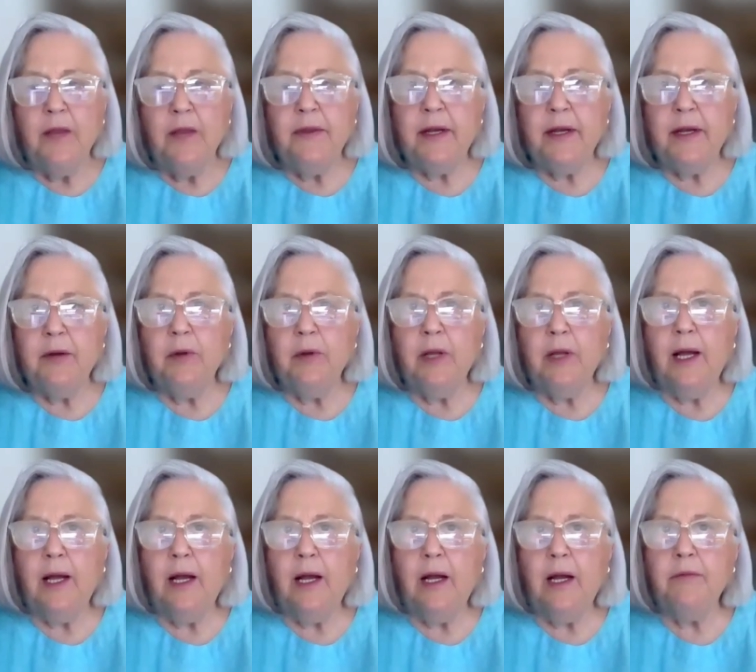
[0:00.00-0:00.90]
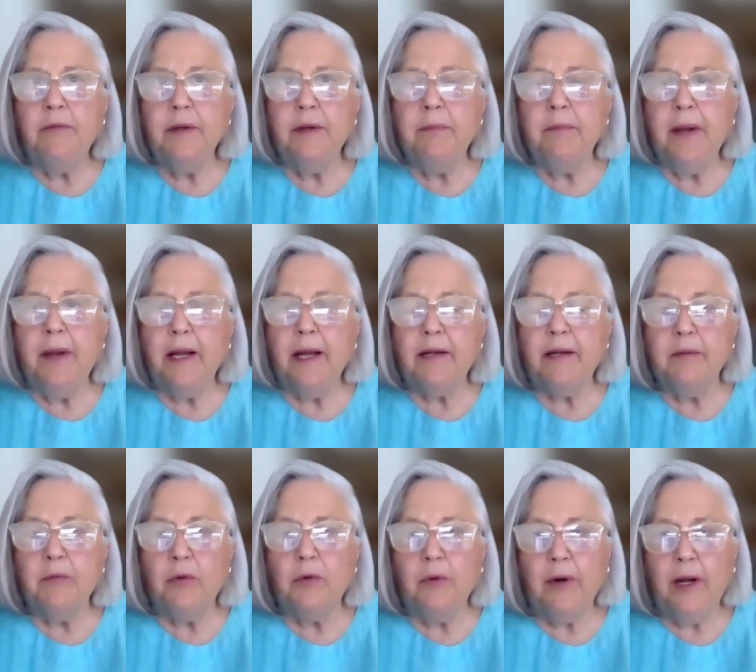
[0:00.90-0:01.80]
that it will impact
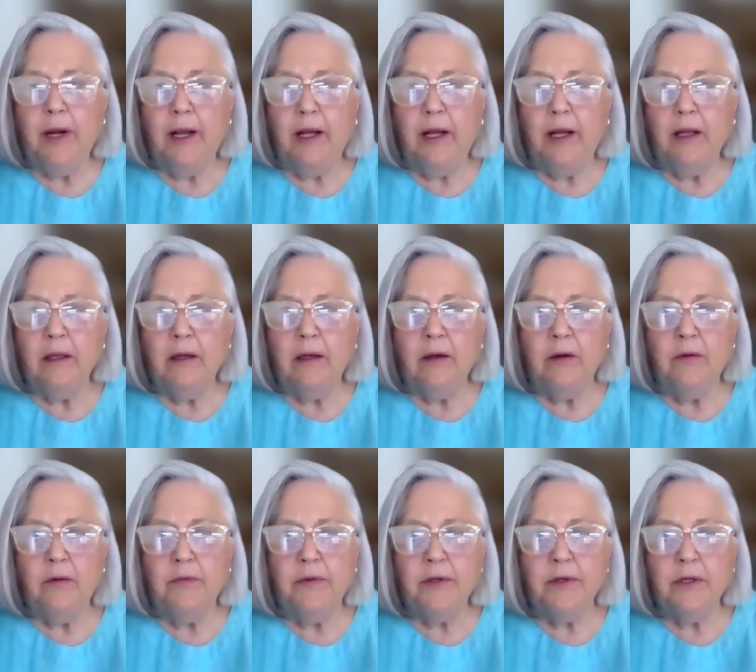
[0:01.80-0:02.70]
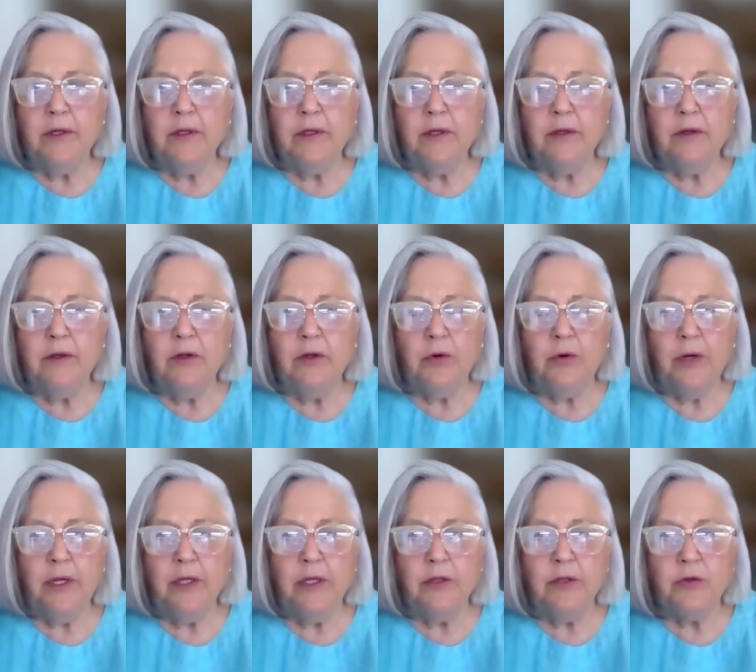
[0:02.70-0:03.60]
the morale of the
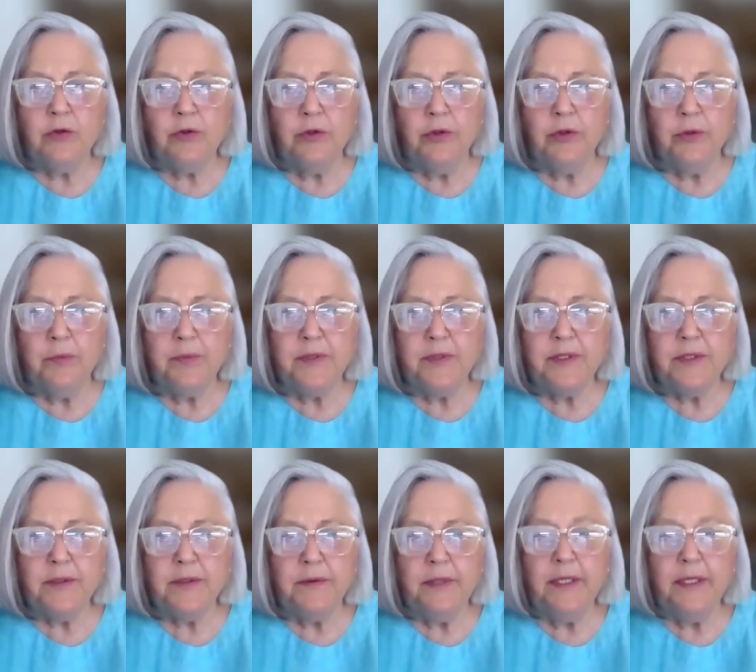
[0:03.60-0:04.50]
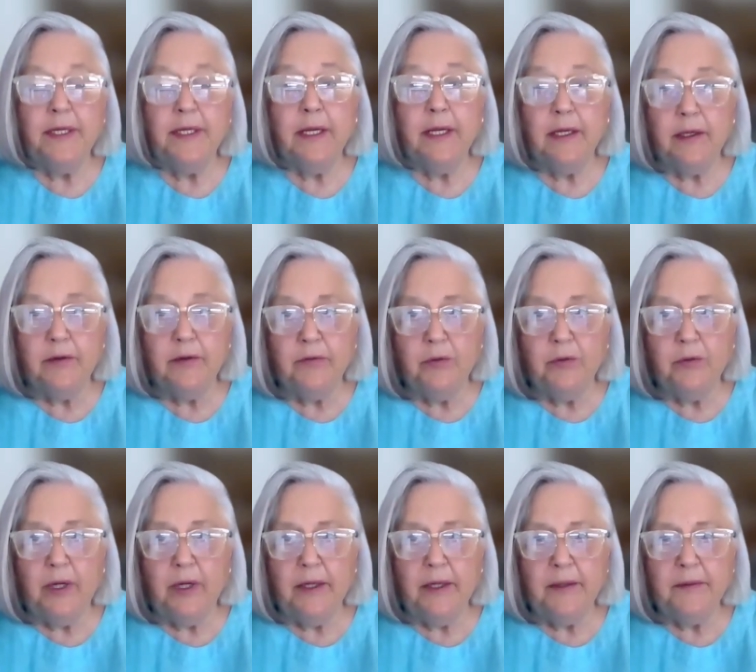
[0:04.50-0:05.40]
Ukrainian troops in a negative
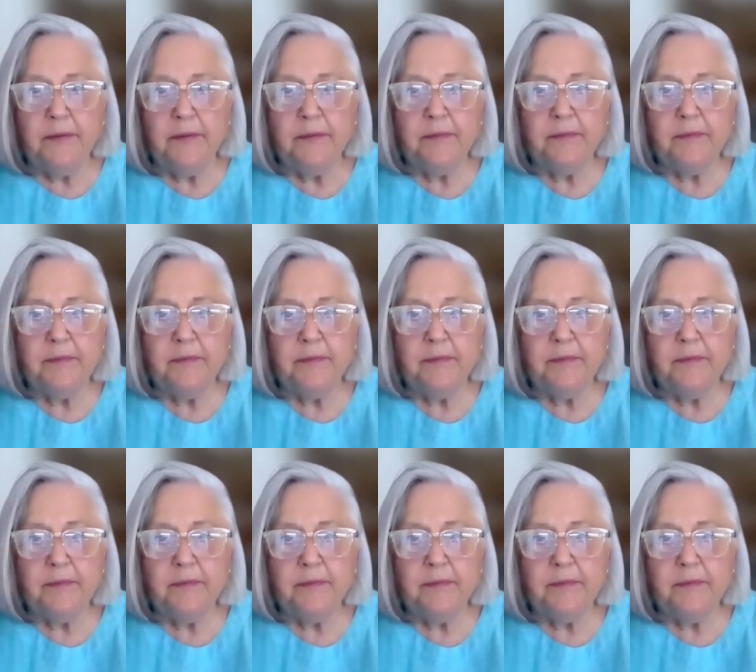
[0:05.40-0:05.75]
way?